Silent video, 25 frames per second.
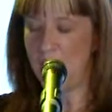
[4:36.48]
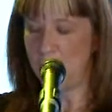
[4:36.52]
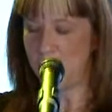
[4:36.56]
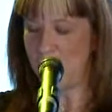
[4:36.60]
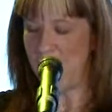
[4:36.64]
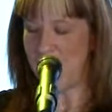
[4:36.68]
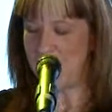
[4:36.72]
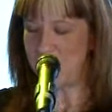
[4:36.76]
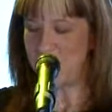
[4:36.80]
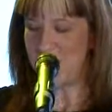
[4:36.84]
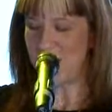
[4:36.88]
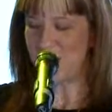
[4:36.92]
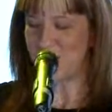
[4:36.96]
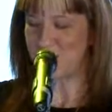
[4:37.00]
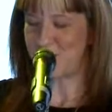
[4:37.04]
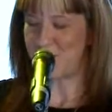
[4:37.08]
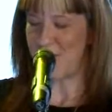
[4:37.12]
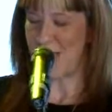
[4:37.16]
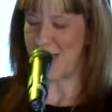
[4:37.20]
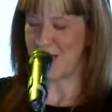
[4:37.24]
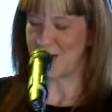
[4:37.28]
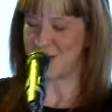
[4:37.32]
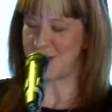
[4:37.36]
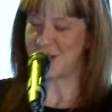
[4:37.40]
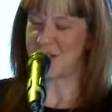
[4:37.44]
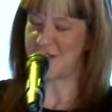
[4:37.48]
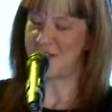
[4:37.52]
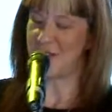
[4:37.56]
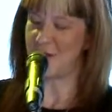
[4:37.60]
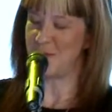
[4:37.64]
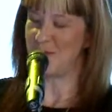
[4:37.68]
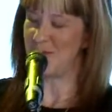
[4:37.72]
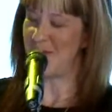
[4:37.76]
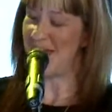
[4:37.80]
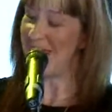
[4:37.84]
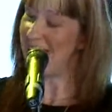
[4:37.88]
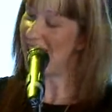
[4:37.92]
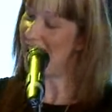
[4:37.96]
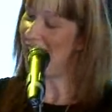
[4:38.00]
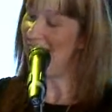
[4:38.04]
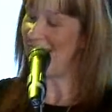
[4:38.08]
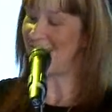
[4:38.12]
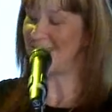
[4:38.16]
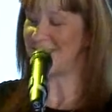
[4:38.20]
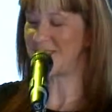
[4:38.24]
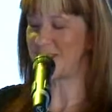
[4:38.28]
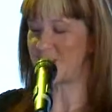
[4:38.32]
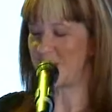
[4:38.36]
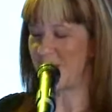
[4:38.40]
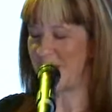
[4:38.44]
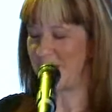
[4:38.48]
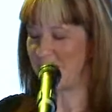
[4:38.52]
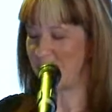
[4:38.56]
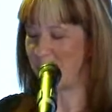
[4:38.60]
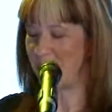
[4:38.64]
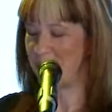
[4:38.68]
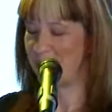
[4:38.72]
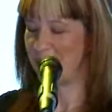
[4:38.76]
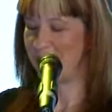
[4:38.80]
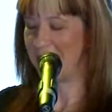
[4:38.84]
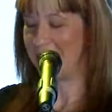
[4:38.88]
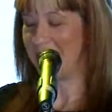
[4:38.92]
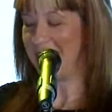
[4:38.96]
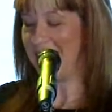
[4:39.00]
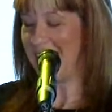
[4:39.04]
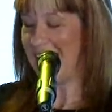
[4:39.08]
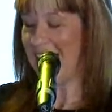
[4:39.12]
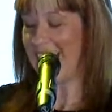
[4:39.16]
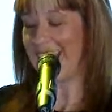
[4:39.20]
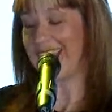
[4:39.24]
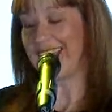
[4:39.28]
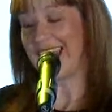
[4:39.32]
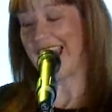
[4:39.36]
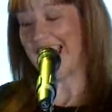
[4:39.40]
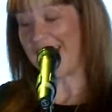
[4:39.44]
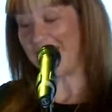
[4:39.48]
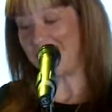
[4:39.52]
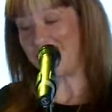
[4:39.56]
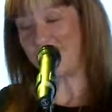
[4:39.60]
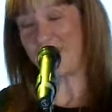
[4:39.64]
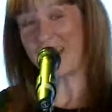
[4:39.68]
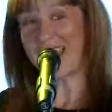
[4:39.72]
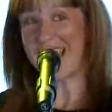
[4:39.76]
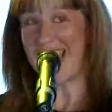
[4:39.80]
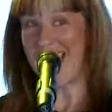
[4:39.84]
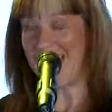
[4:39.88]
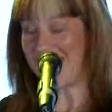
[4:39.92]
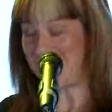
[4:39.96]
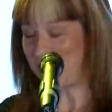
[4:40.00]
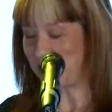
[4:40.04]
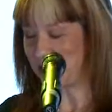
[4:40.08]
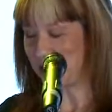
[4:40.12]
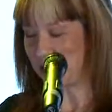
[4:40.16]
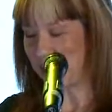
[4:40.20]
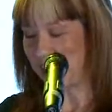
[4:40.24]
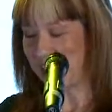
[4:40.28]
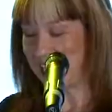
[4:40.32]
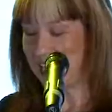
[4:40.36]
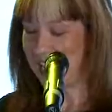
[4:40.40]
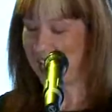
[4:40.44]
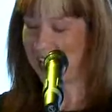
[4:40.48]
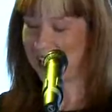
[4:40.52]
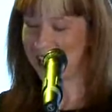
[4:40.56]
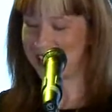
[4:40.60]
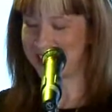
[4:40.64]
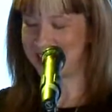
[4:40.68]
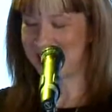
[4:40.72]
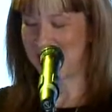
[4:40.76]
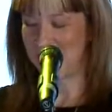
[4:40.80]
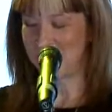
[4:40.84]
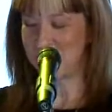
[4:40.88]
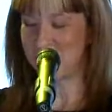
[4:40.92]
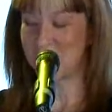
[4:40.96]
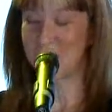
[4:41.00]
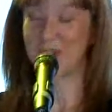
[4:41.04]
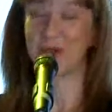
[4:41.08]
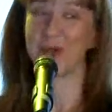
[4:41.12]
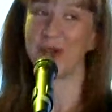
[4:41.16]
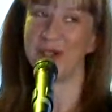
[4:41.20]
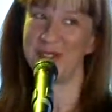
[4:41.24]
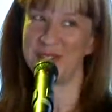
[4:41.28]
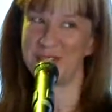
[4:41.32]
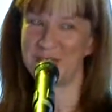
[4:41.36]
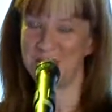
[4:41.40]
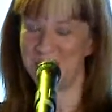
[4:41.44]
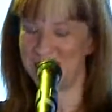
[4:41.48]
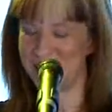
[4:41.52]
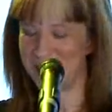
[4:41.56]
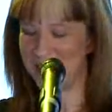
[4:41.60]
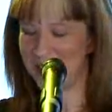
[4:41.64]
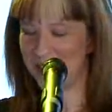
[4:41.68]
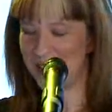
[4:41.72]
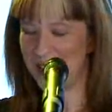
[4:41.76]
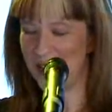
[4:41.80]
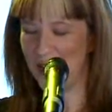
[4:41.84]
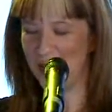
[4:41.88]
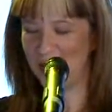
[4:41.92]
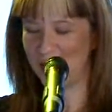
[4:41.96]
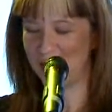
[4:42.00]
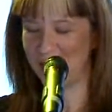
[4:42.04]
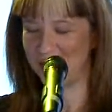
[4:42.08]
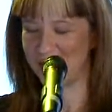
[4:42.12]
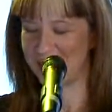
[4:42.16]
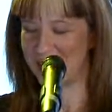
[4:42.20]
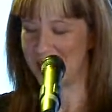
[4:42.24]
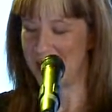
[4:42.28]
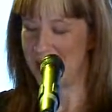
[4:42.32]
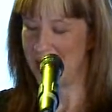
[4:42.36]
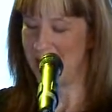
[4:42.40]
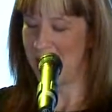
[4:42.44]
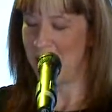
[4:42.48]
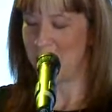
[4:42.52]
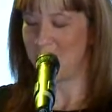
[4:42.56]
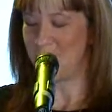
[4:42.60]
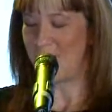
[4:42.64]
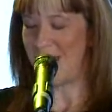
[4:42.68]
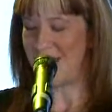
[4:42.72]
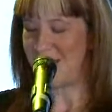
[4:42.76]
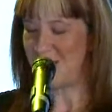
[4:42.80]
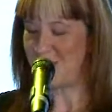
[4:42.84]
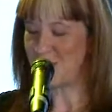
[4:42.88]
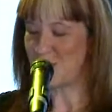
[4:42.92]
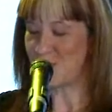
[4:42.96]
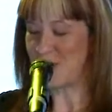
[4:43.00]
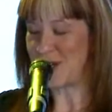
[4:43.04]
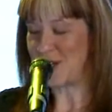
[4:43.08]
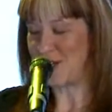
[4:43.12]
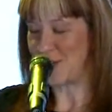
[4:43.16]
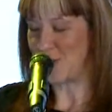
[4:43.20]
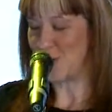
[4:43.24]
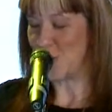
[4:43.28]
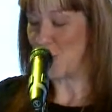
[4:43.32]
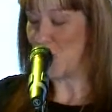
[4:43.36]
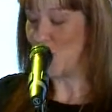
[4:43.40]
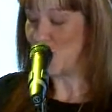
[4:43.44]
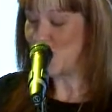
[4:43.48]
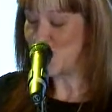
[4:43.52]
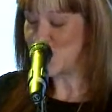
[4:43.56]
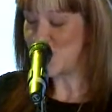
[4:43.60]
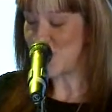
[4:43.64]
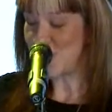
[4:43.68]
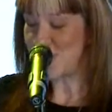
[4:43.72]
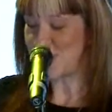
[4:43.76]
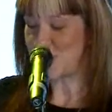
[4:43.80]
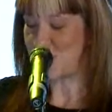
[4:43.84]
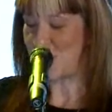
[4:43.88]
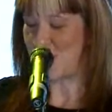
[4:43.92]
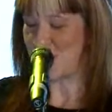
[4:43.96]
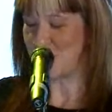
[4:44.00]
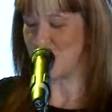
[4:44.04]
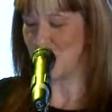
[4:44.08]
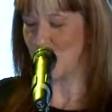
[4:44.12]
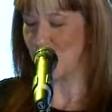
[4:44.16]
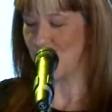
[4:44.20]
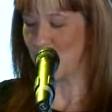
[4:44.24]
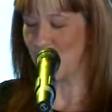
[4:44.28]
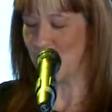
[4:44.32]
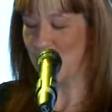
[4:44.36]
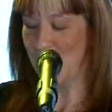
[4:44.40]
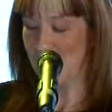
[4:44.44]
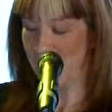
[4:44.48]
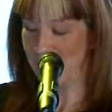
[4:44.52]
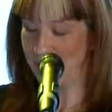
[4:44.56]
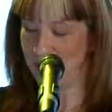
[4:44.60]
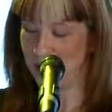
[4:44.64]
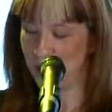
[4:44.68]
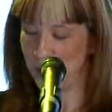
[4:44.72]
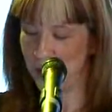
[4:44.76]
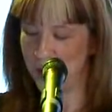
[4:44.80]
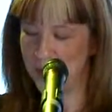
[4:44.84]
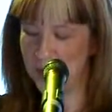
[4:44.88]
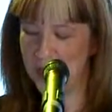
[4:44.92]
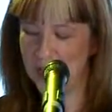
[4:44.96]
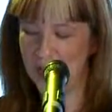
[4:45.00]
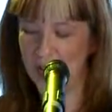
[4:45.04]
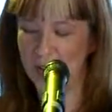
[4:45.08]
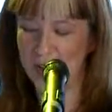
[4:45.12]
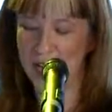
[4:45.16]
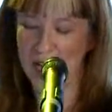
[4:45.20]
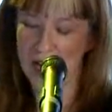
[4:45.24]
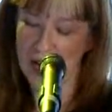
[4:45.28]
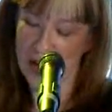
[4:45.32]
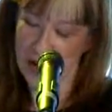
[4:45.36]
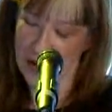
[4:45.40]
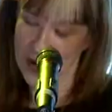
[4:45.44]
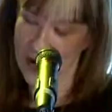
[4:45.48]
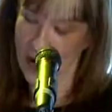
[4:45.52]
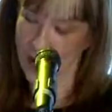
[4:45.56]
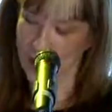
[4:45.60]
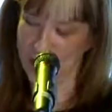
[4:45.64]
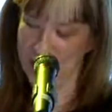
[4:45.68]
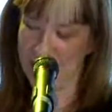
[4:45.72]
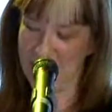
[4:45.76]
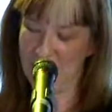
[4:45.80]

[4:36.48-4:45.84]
PayPal found that men outspend women in every category except groceries and clothes. Men in Britain also spent more than women on